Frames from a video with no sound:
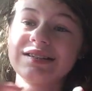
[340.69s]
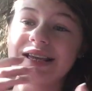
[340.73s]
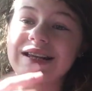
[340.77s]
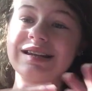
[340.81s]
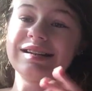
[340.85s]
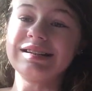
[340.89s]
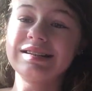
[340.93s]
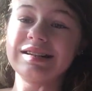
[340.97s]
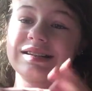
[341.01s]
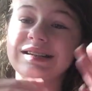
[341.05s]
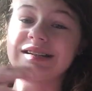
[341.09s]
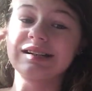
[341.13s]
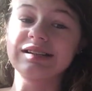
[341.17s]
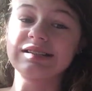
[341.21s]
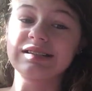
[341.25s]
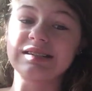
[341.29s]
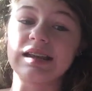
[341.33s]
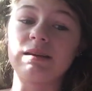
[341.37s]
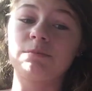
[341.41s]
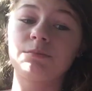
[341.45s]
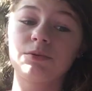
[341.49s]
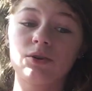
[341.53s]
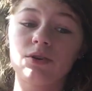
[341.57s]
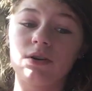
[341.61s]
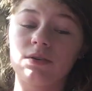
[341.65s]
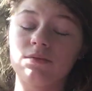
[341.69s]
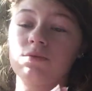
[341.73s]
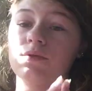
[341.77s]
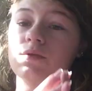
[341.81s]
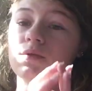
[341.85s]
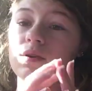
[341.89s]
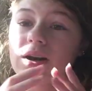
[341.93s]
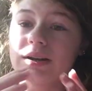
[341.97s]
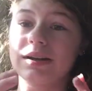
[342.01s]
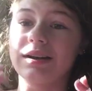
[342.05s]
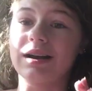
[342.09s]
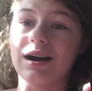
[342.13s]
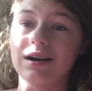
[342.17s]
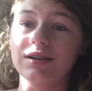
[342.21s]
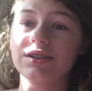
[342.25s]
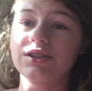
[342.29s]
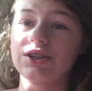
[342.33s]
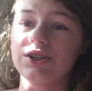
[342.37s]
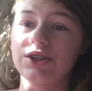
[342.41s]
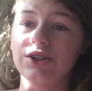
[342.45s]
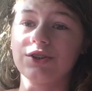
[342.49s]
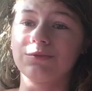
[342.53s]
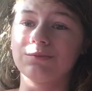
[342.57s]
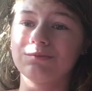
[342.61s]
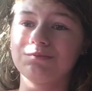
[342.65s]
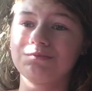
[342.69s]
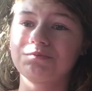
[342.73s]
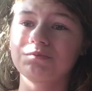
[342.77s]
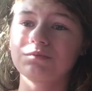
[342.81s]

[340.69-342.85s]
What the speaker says: setting an example of what not to do.